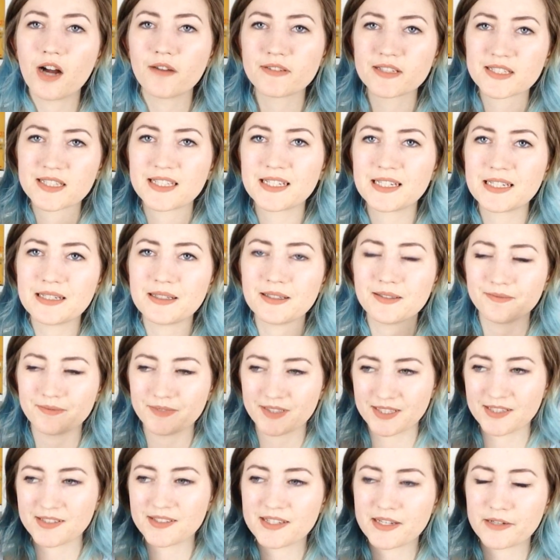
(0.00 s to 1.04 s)
Obviously,
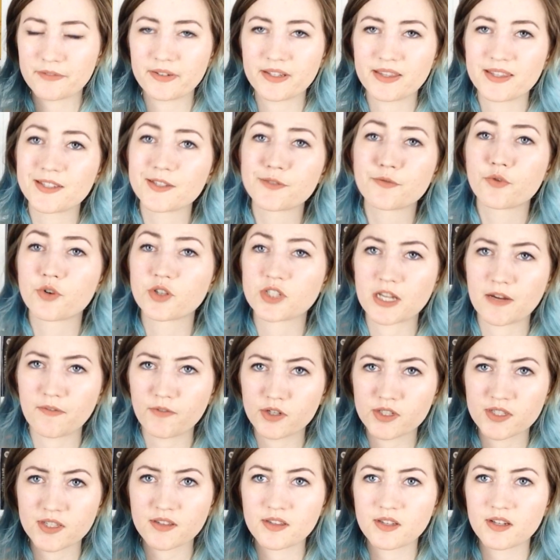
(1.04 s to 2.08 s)
since I read this for
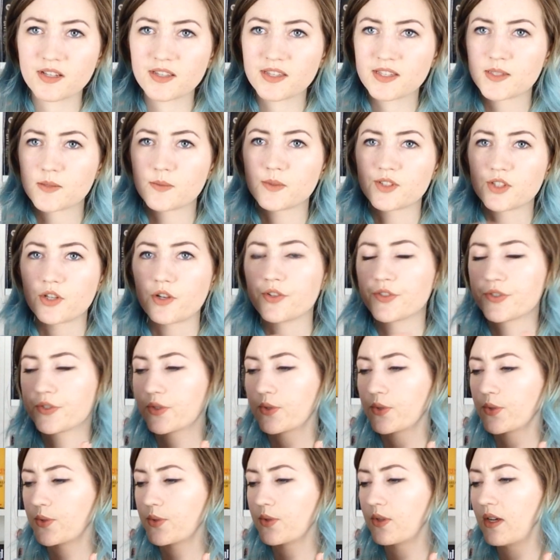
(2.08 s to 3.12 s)
DiverseAThon, this was
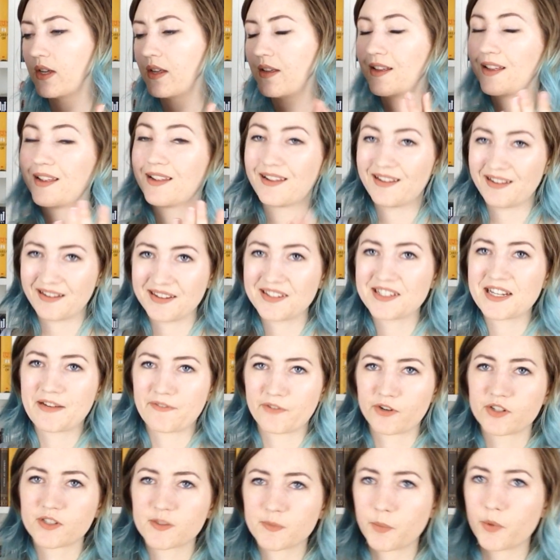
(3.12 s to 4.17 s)
also a
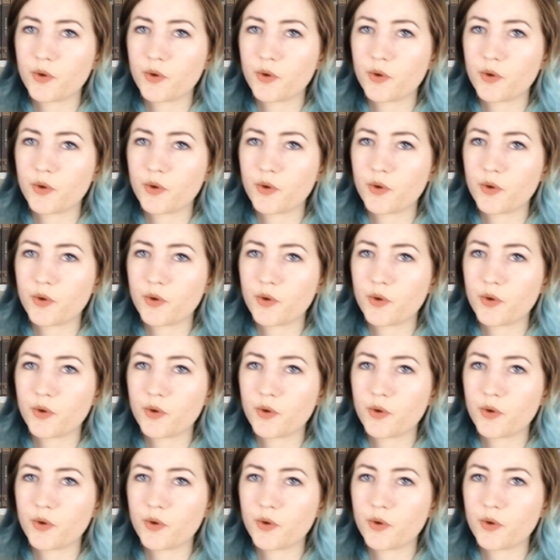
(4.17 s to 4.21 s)
diverse